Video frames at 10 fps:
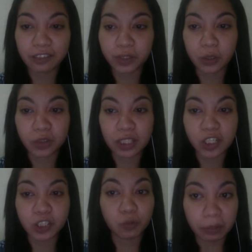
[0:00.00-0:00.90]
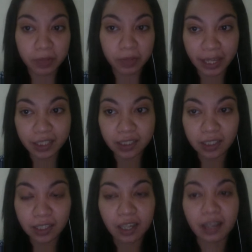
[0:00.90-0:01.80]
youth session website
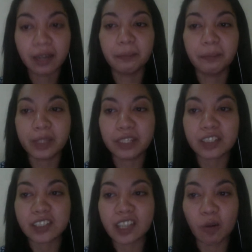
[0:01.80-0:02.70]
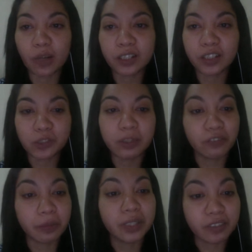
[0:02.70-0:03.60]
because I wanted to be
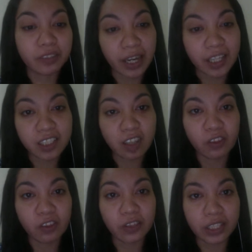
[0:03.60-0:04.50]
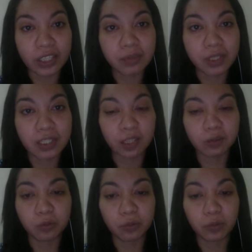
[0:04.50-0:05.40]
familiarized on the themes
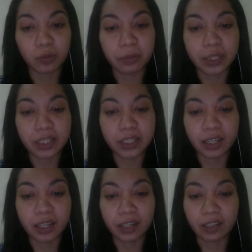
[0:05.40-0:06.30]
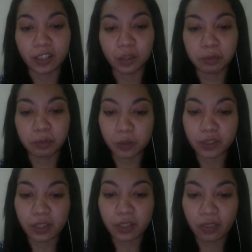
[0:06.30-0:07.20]
that will be
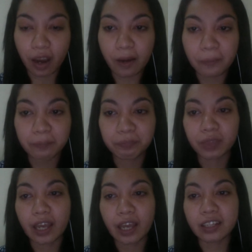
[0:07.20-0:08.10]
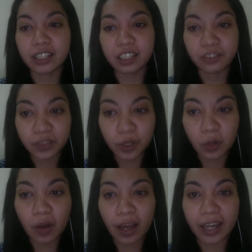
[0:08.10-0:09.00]
posted there. And even
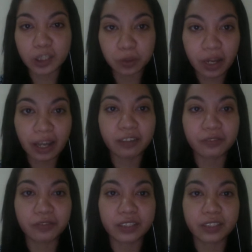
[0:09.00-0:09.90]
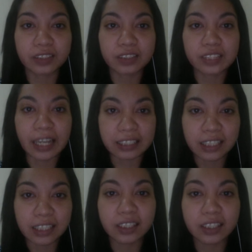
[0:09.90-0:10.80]
though I do have the
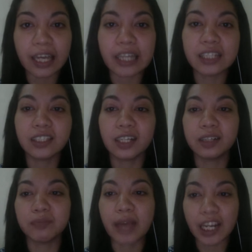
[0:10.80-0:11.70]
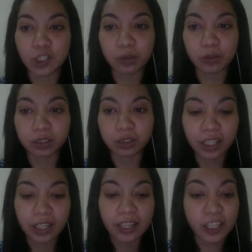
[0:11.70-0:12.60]
technical and actual
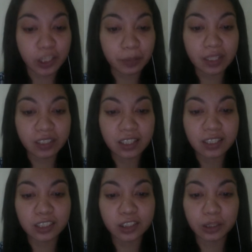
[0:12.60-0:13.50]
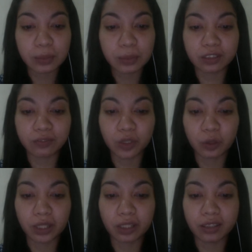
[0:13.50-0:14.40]
experiences in terms of
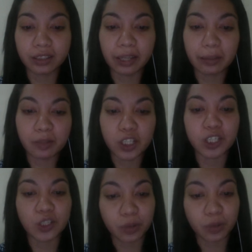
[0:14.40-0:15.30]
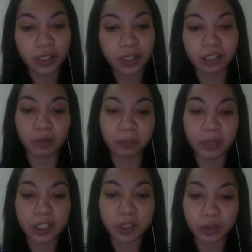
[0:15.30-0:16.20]
doing climate change work and Red
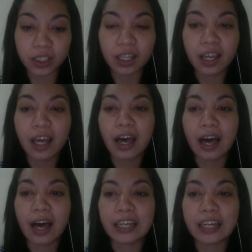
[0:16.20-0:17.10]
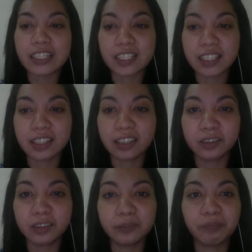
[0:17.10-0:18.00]
Plus work, I
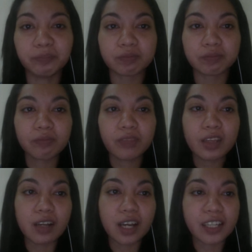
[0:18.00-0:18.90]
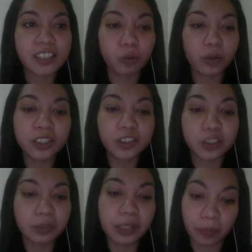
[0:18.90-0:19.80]
still I still wanted
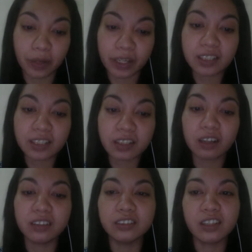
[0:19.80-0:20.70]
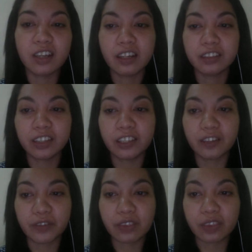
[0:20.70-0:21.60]
to be appraised on the
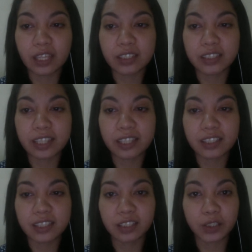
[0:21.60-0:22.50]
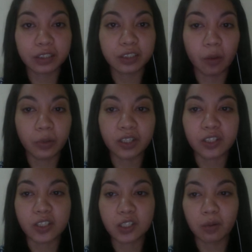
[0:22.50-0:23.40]
different things that's currently going
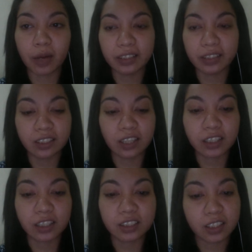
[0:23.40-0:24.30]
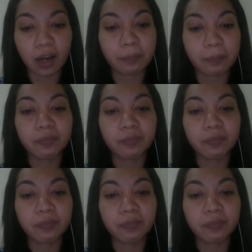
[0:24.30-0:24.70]
on. So I did not stop